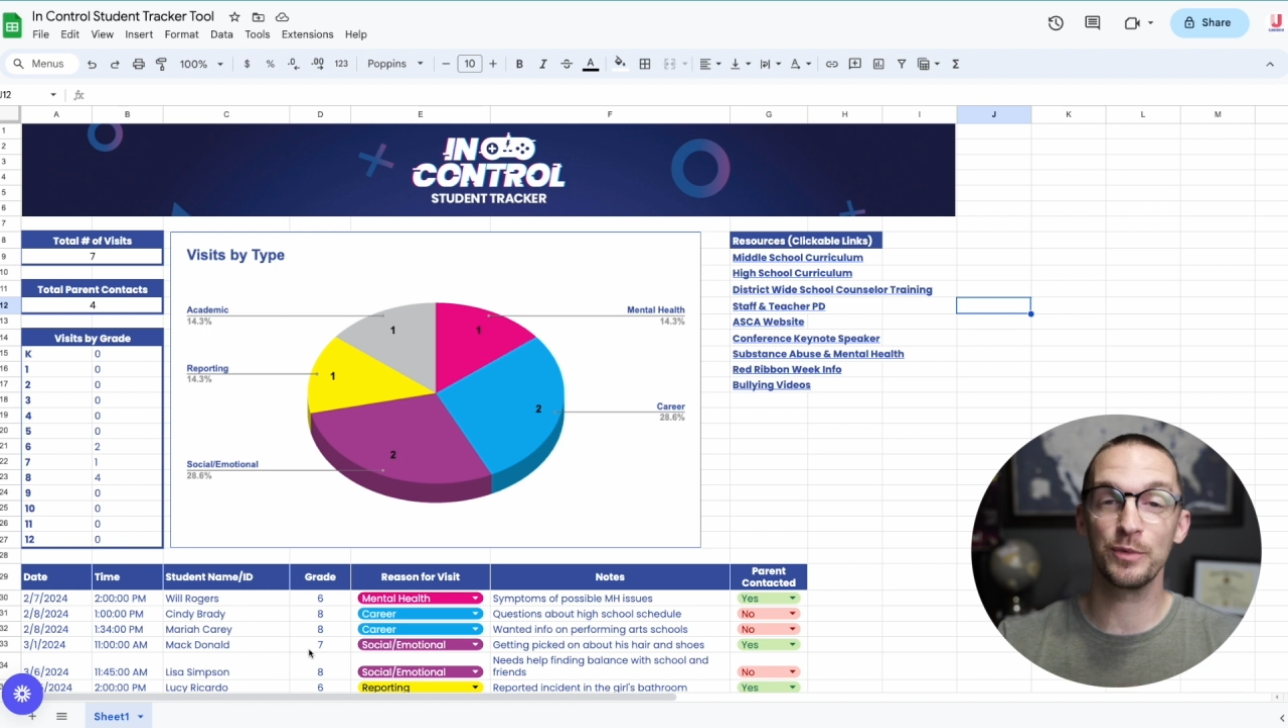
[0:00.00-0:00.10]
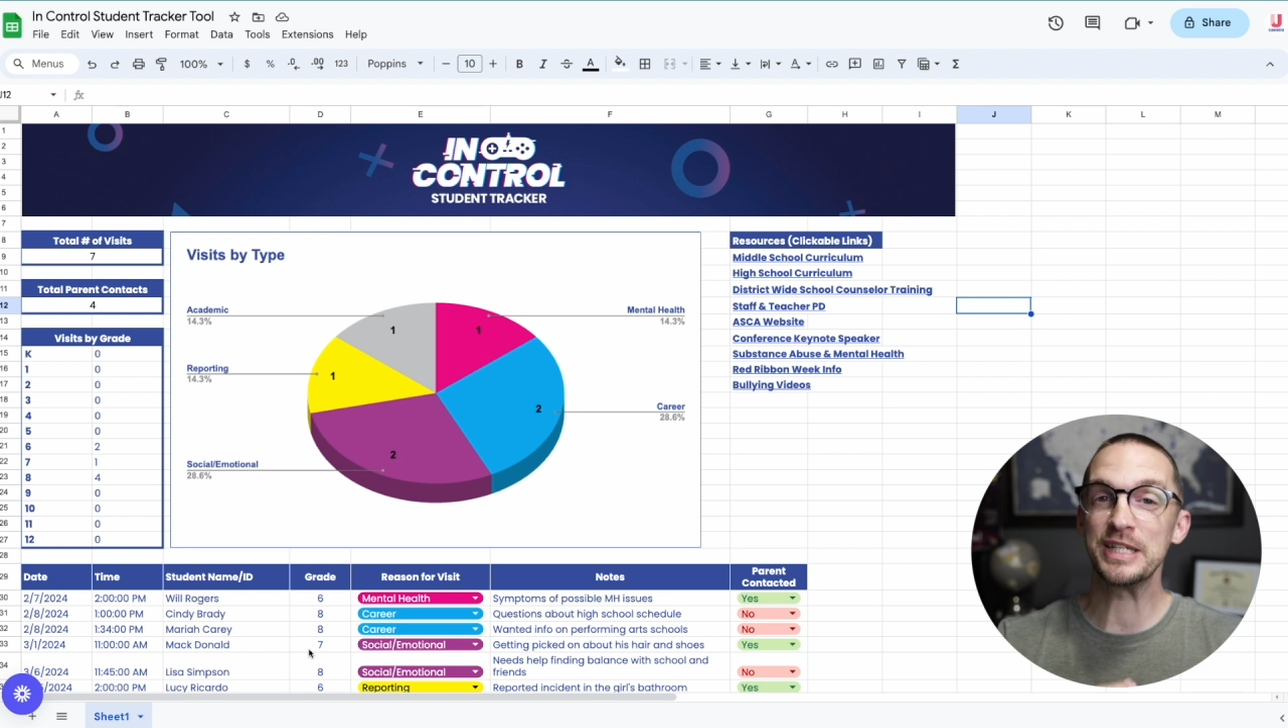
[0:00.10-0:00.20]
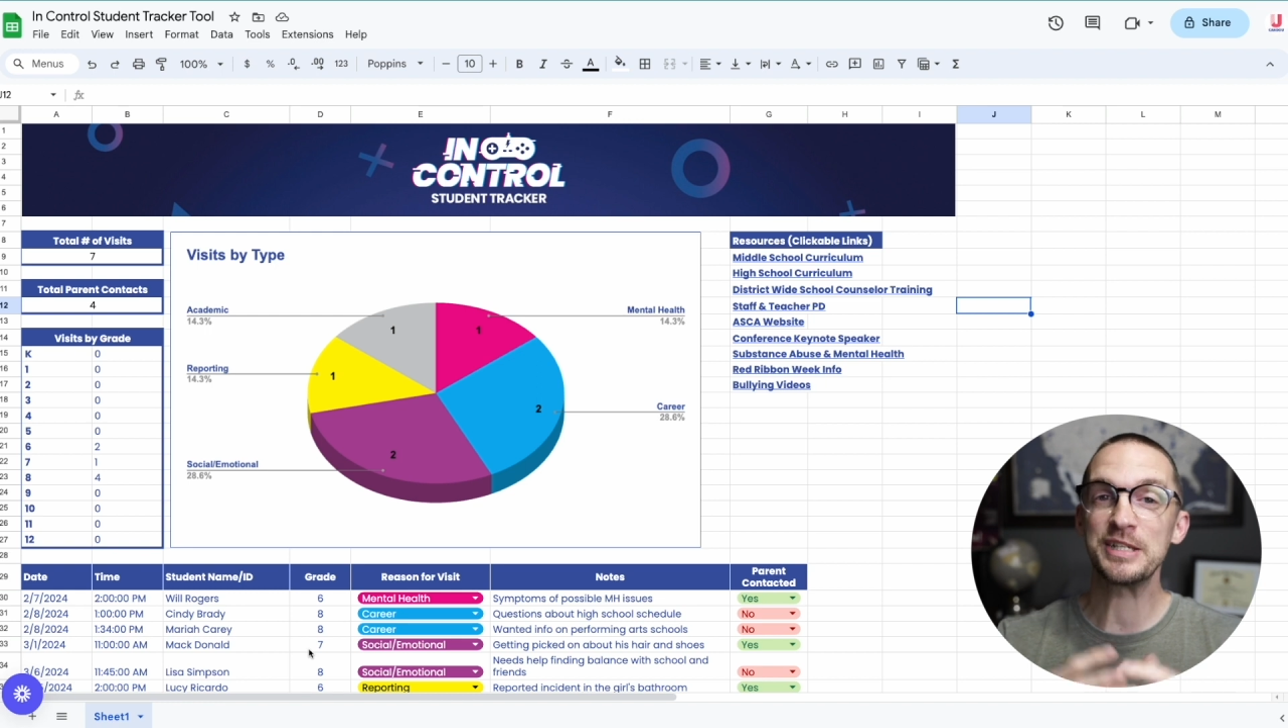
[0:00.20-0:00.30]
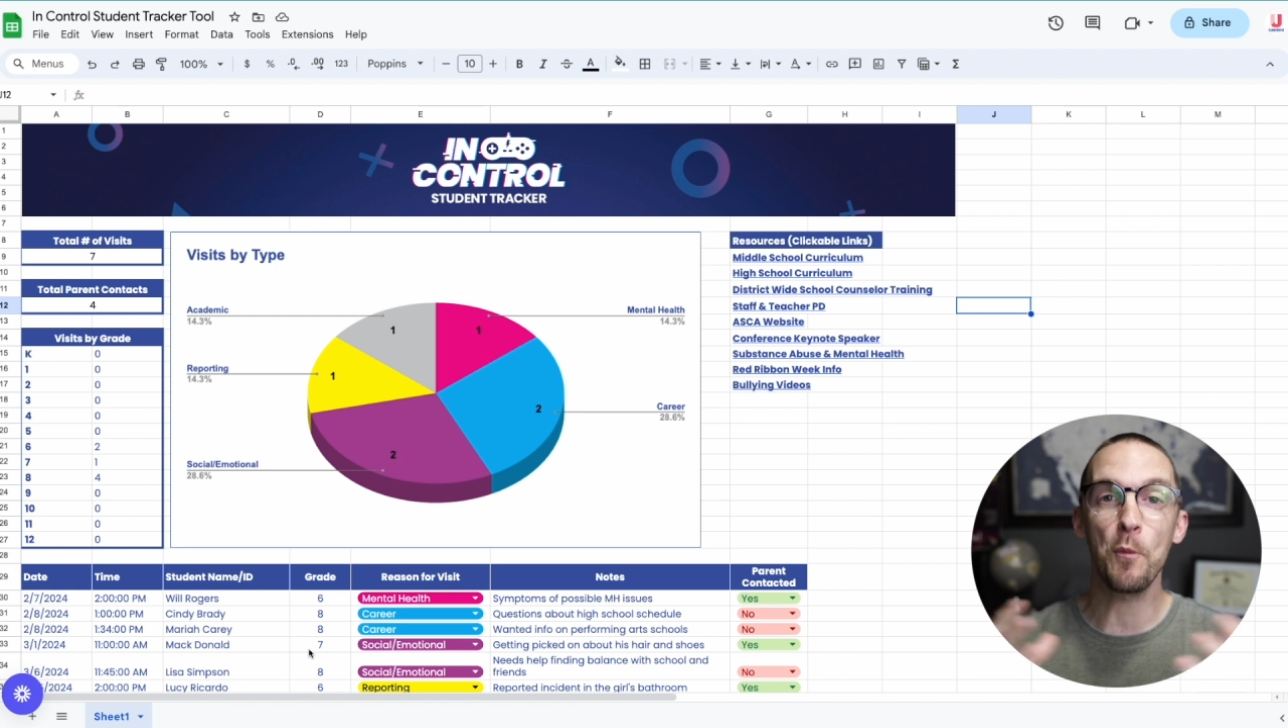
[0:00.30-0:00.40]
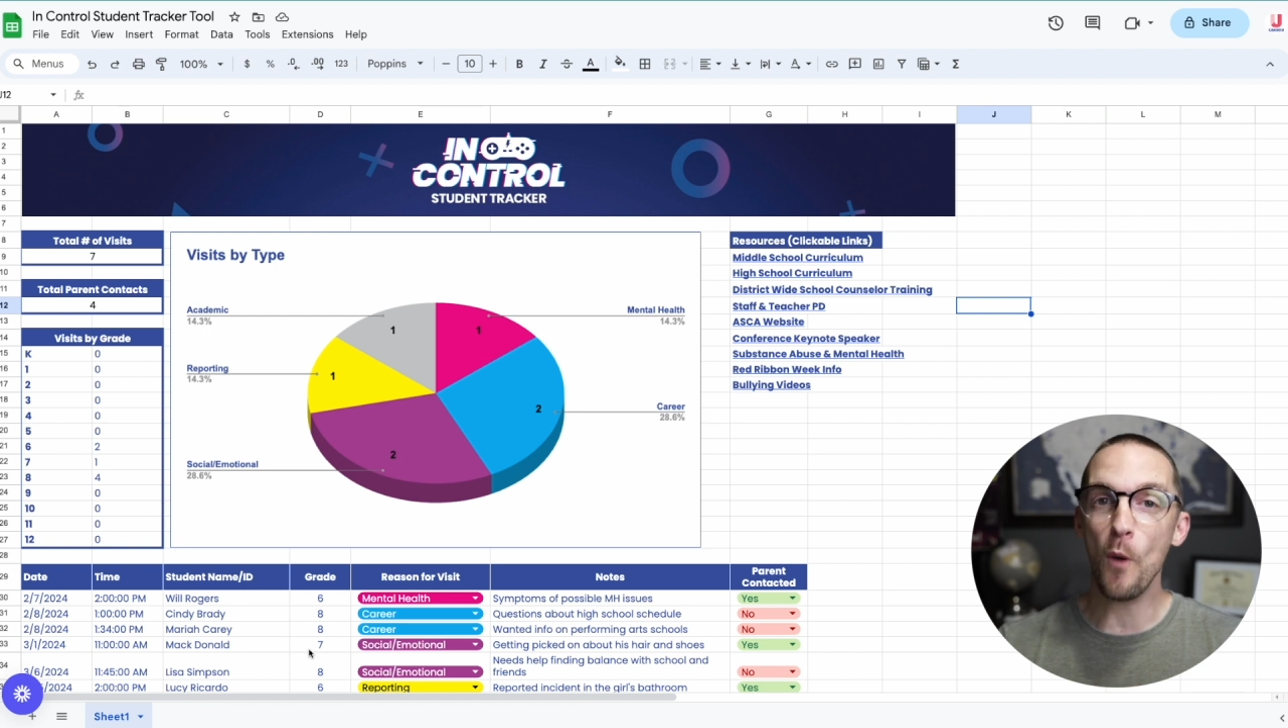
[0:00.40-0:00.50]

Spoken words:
reason